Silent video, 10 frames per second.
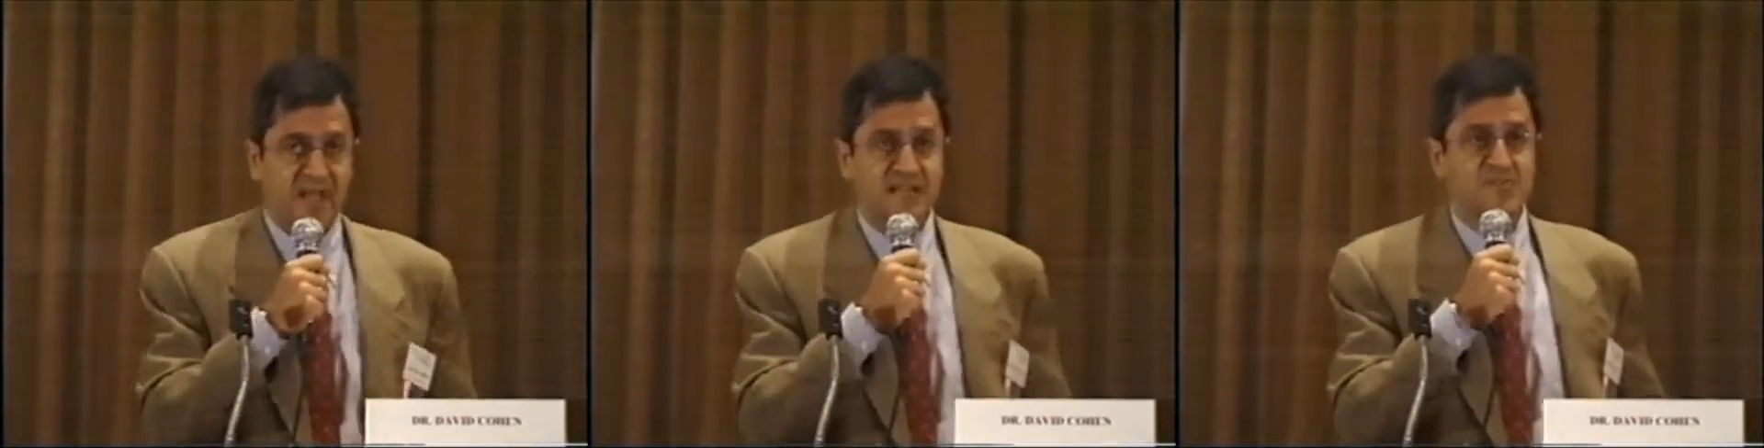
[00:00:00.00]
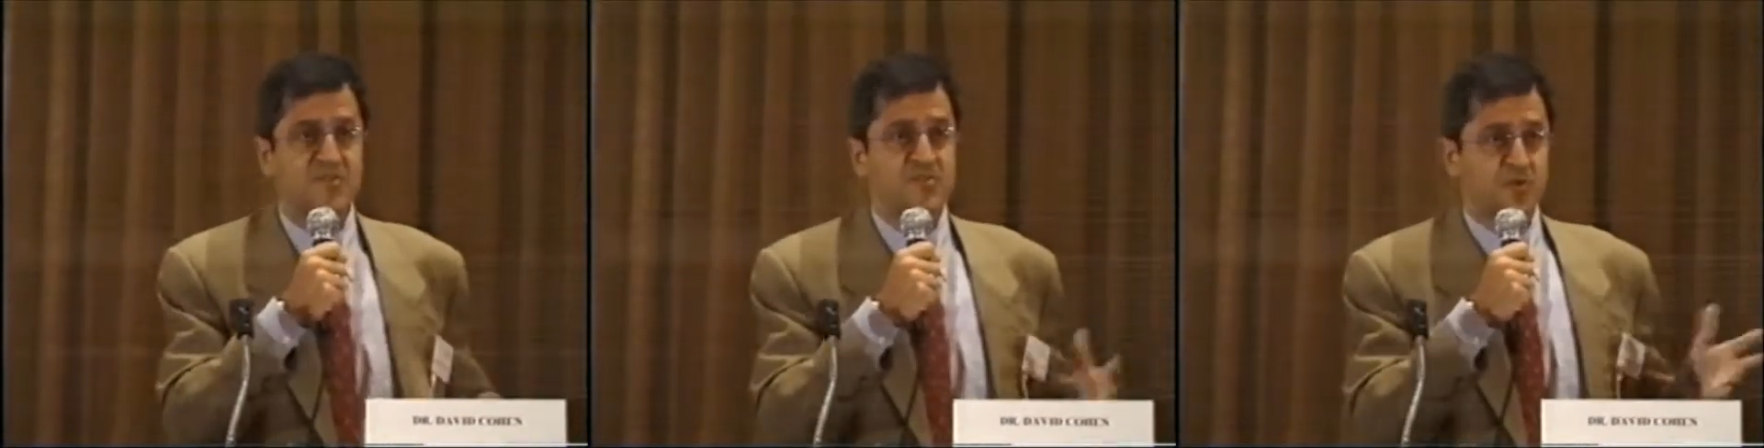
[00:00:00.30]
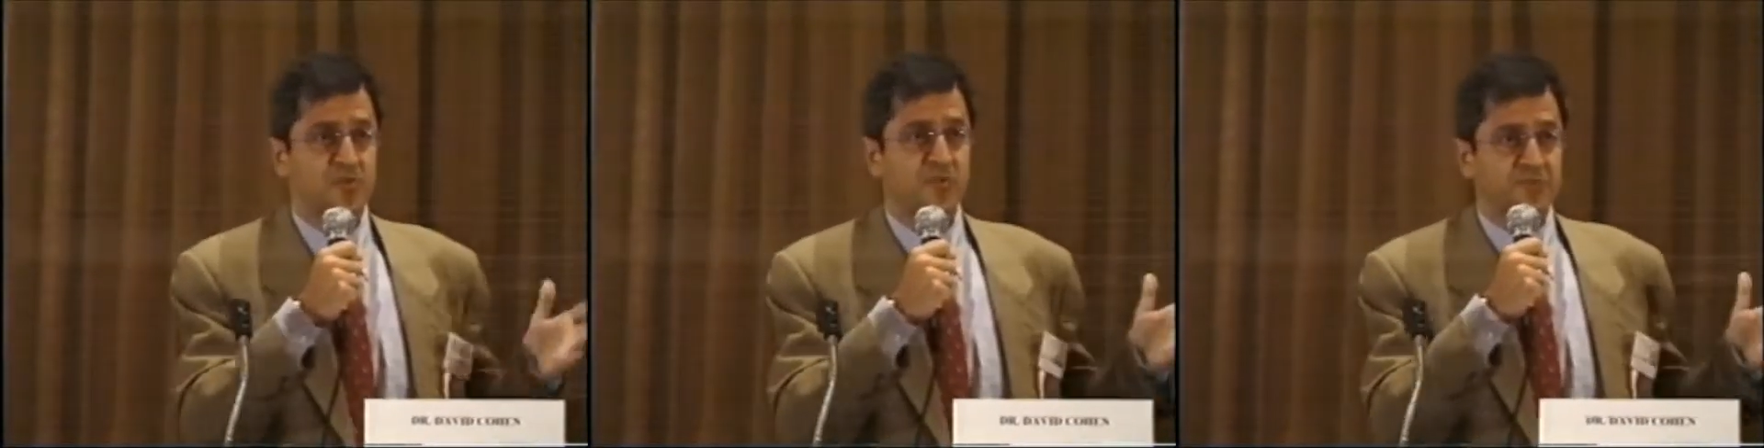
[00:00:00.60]
As a
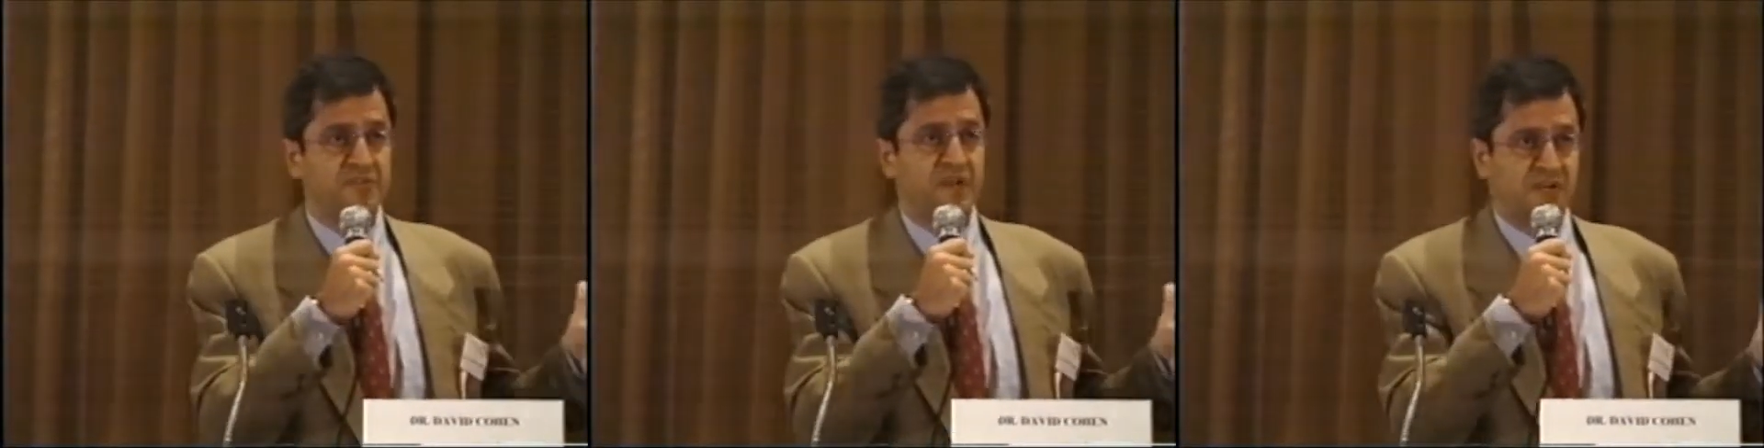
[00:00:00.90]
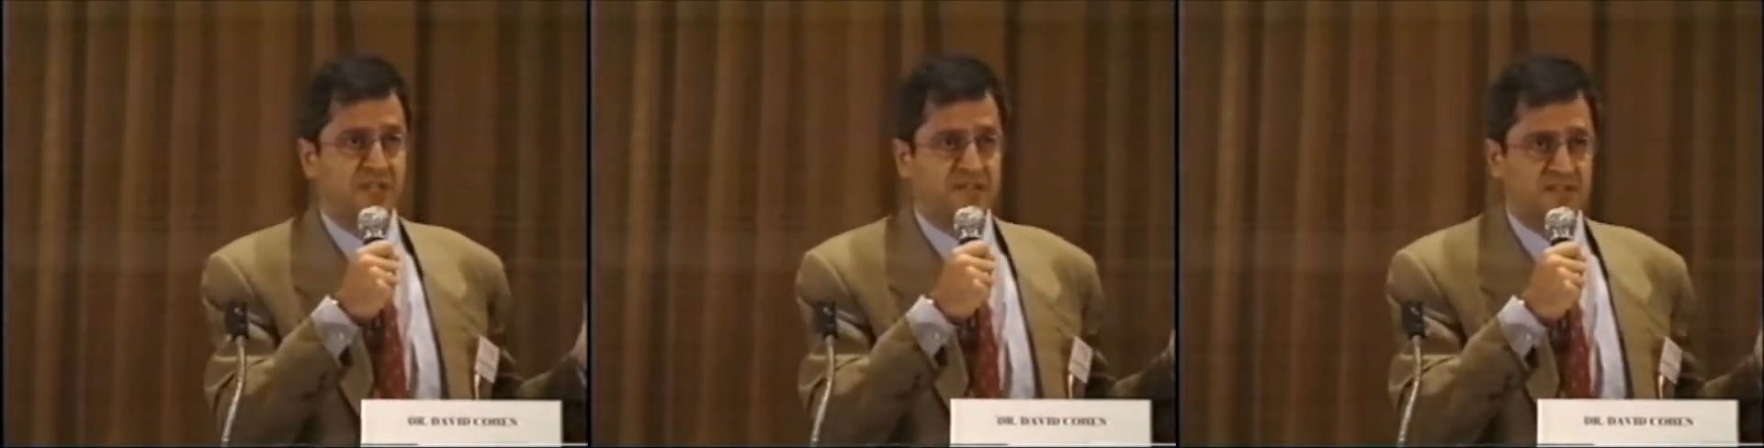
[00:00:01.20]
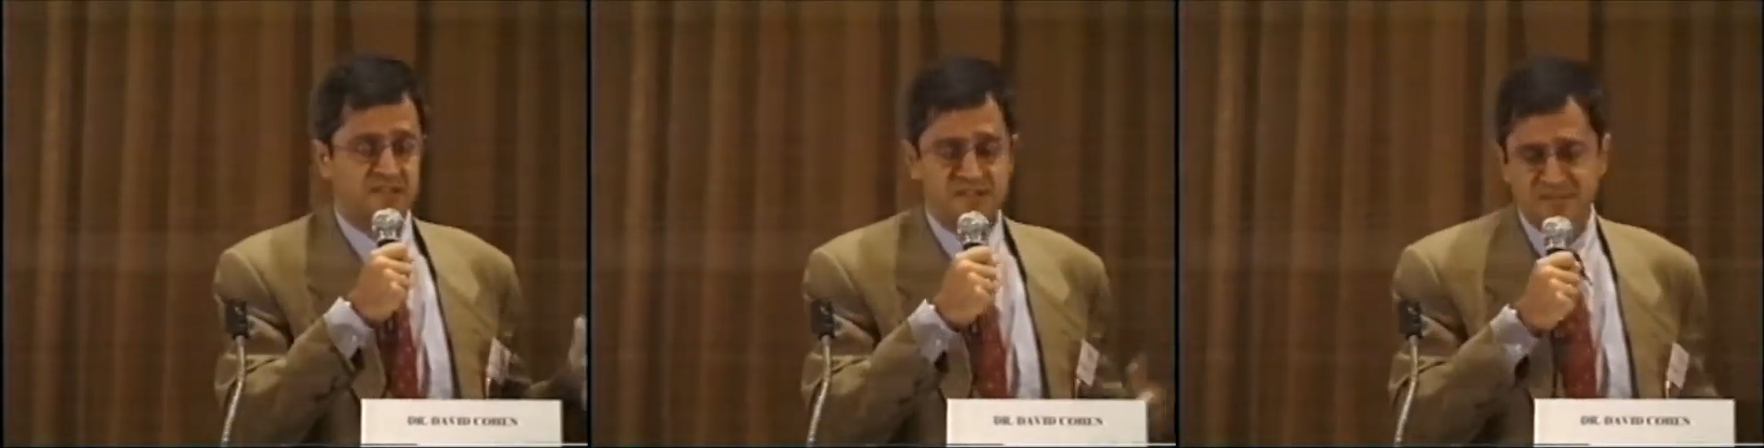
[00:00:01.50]
social
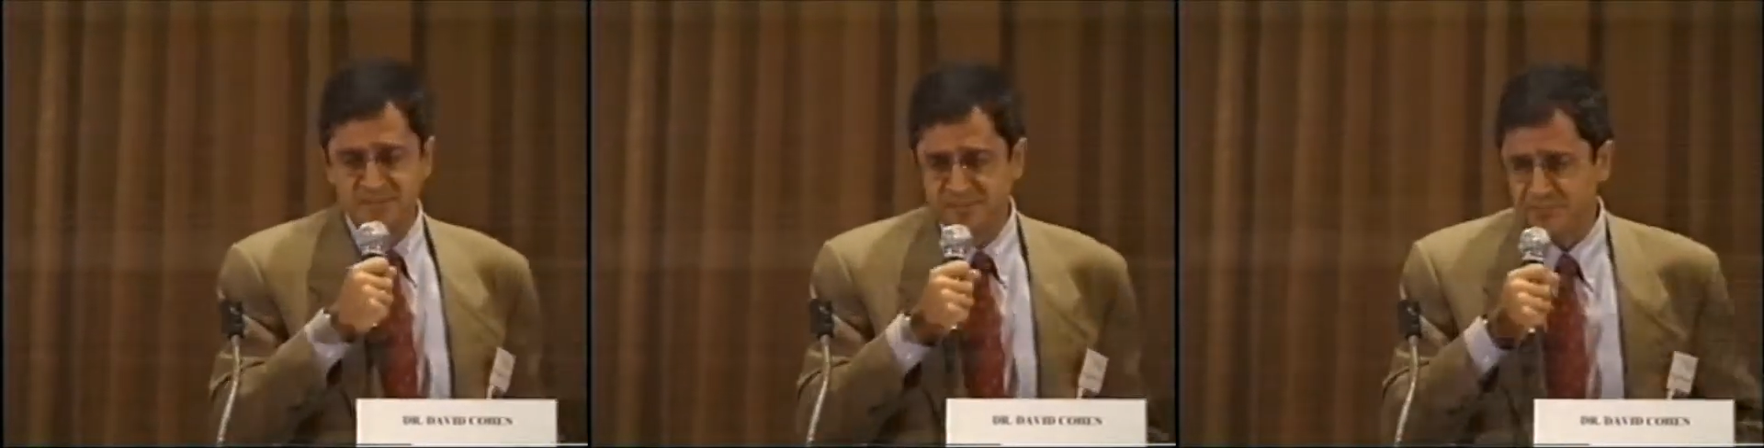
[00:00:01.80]
scientist,